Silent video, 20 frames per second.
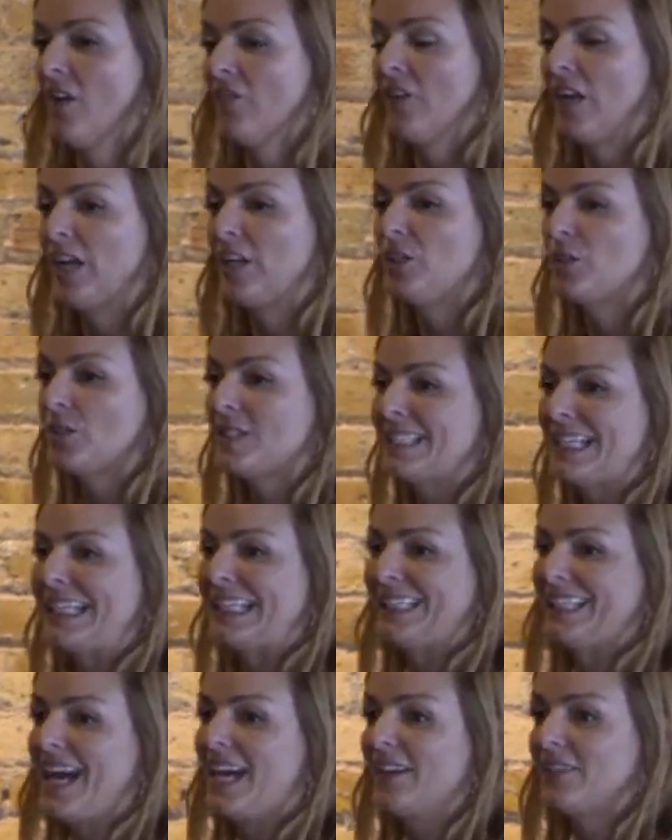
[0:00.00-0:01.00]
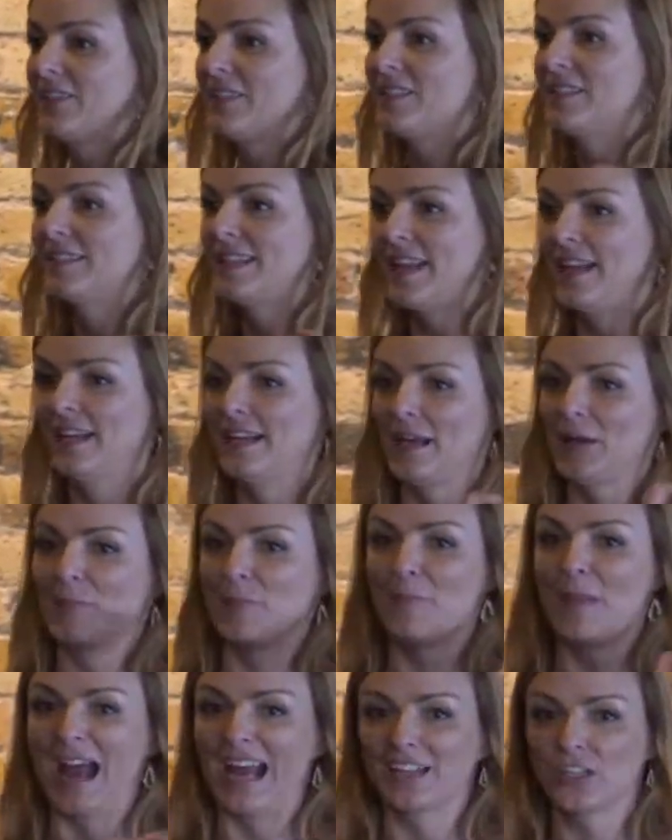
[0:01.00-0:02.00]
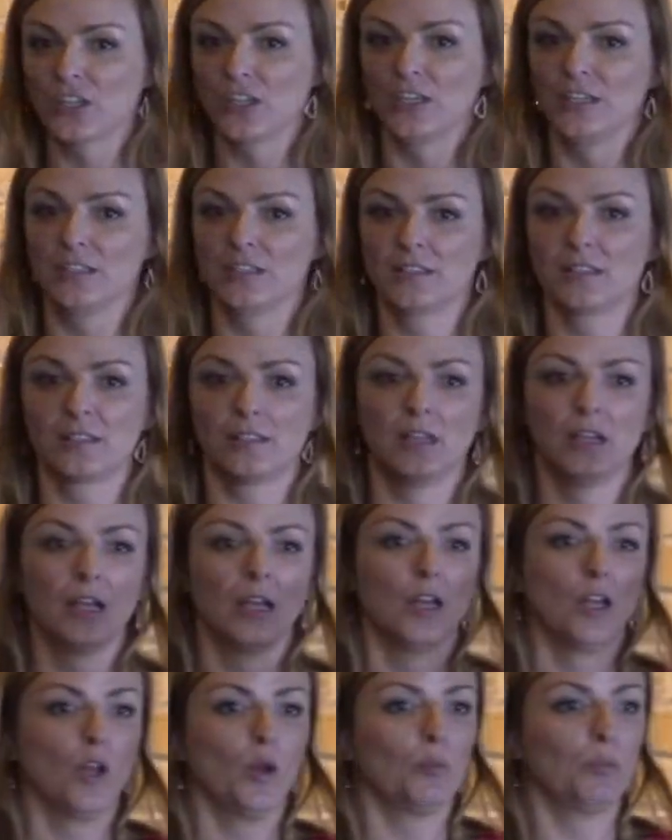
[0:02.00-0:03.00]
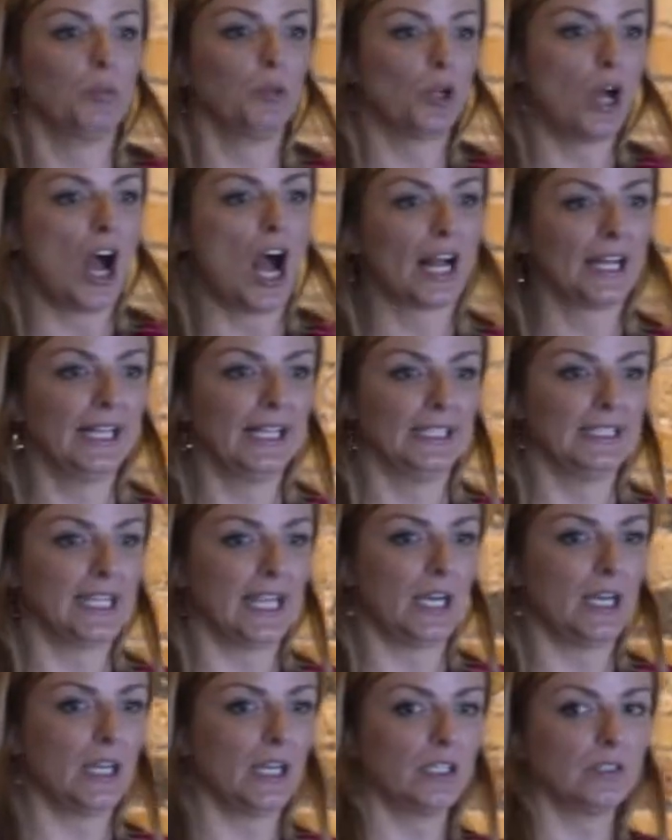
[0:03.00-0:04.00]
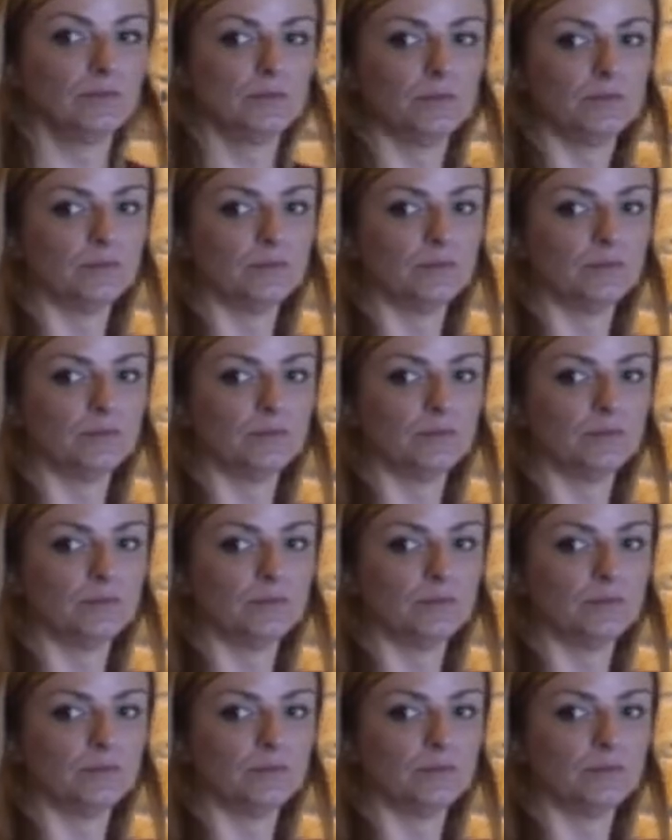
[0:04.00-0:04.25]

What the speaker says: Very interesting, a lot of this data matches blogging data,